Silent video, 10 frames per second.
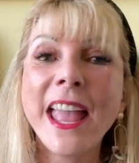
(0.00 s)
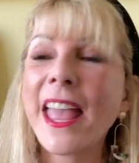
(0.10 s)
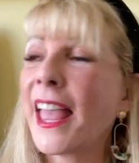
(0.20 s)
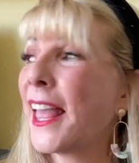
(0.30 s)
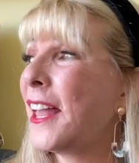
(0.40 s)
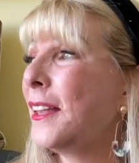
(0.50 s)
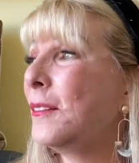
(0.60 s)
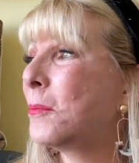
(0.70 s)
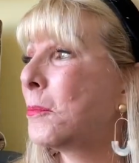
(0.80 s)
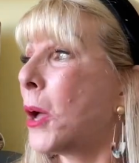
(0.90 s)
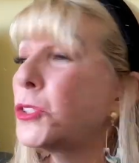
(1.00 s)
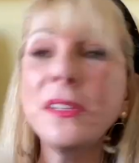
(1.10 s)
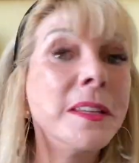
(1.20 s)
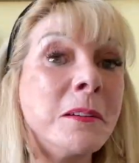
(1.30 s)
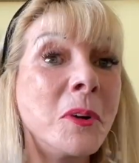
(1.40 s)
And most
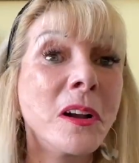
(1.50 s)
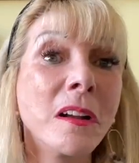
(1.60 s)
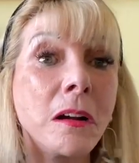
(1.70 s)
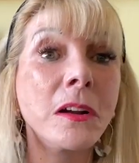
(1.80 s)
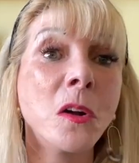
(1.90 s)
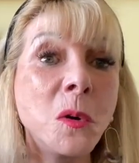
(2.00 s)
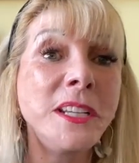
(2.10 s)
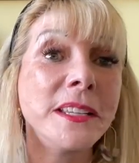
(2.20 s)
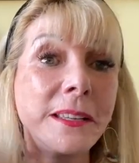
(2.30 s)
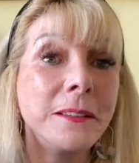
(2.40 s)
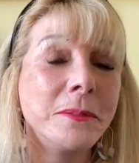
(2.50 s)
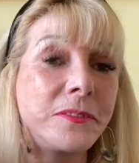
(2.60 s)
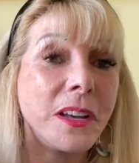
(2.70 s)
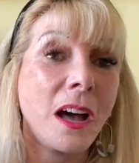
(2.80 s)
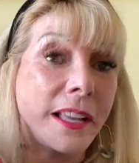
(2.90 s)
of them are going to give
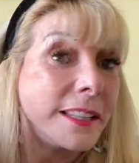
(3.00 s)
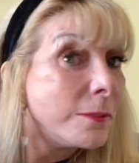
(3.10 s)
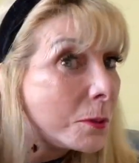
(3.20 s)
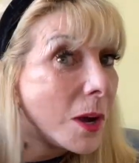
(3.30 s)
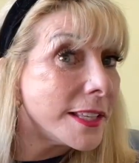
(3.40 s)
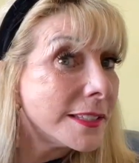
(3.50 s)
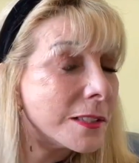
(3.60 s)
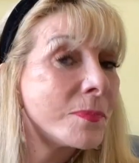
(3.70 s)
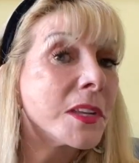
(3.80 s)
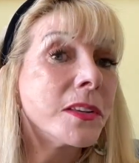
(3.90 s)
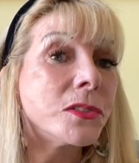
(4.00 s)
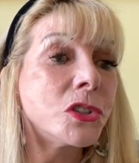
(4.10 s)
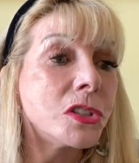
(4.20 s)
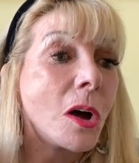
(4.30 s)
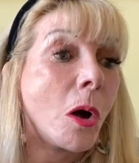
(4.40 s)
giveaways.
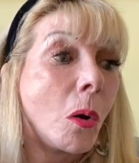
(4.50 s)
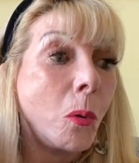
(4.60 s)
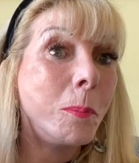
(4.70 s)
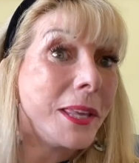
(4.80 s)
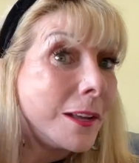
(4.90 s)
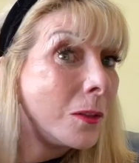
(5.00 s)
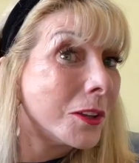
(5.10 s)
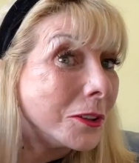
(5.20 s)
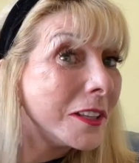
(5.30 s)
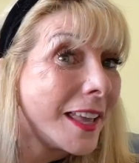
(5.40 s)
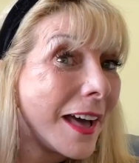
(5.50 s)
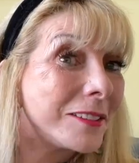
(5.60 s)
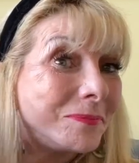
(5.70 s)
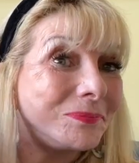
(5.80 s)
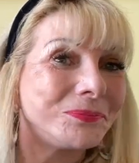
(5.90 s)
So be on the lookout.
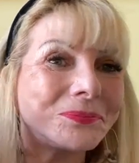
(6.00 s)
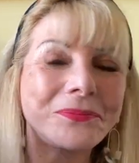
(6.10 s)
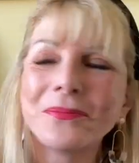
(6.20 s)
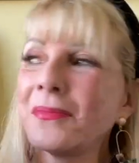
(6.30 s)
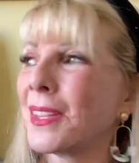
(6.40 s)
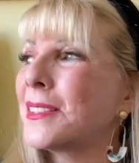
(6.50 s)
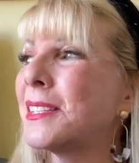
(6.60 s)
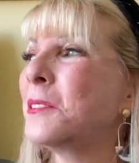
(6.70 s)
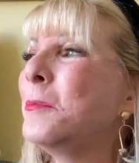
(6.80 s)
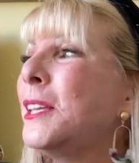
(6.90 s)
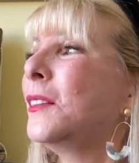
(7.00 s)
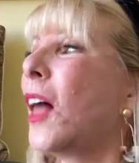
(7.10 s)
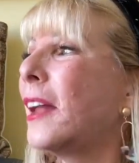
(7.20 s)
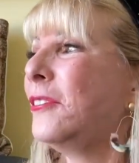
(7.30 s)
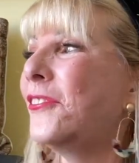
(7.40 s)
It's going to be a
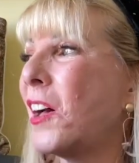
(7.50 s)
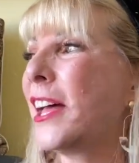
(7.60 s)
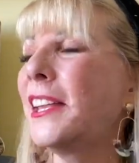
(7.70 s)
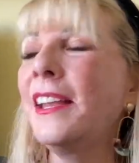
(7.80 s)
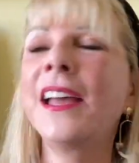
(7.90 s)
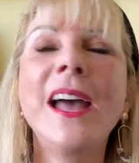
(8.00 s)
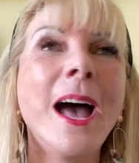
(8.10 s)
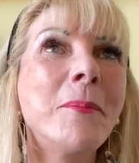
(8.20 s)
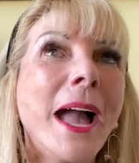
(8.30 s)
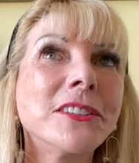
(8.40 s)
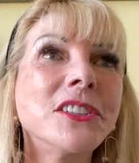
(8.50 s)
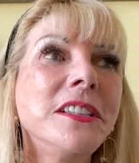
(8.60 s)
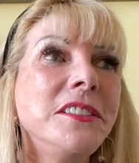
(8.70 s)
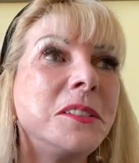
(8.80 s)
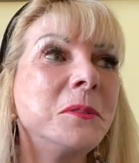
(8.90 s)
lot of fun. I'm
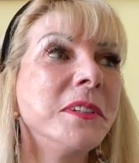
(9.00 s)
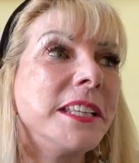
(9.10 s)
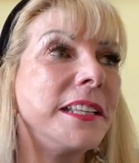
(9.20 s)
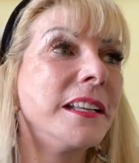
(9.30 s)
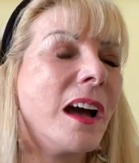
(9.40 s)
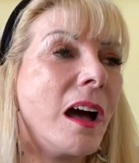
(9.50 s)
actually doing